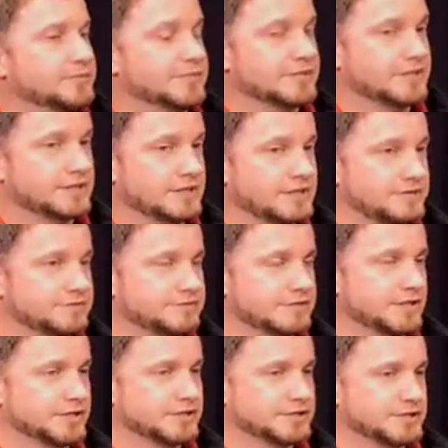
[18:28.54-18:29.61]
the
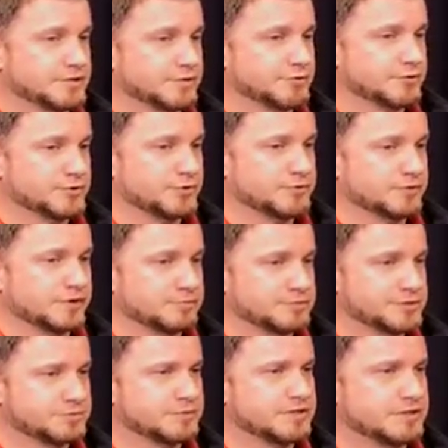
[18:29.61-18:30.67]
volunteer program
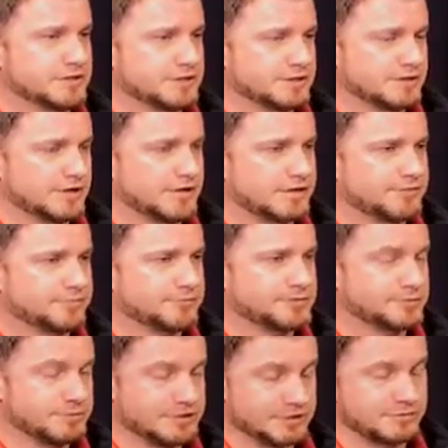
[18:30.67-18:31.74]
to
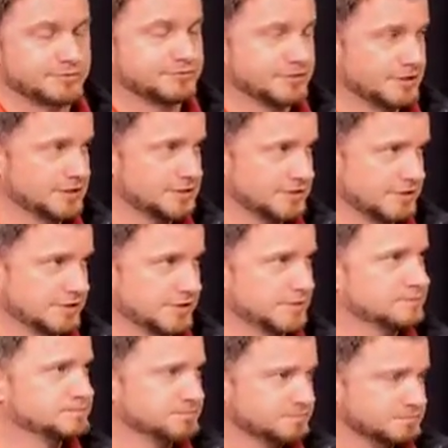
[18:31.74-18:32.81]
become a
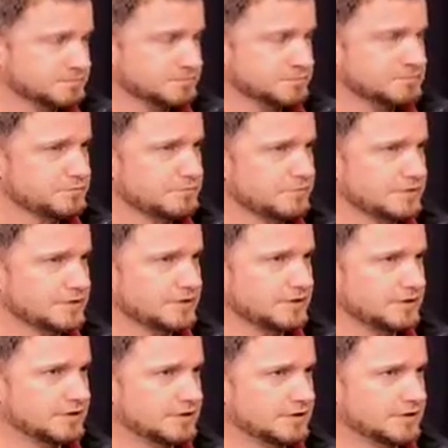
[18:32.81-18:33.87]
volunteer,
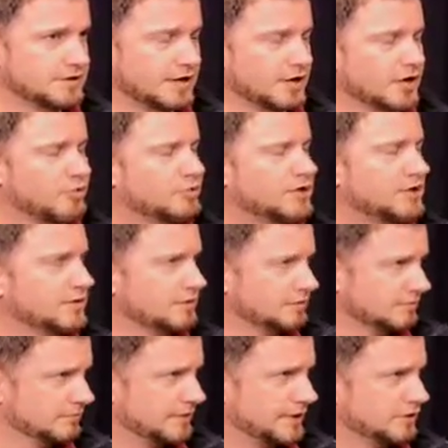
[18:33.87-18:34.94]
how
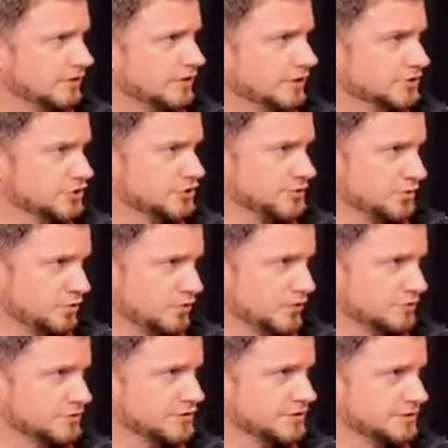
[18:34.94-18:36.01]
long is the
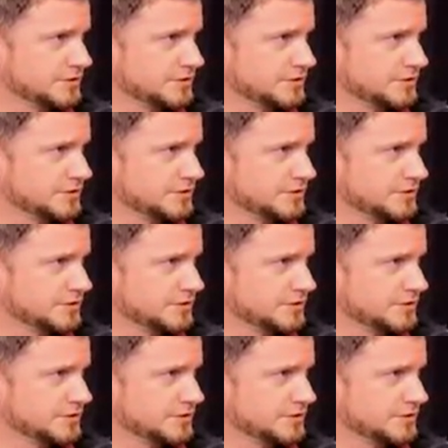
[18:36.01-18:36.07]
course?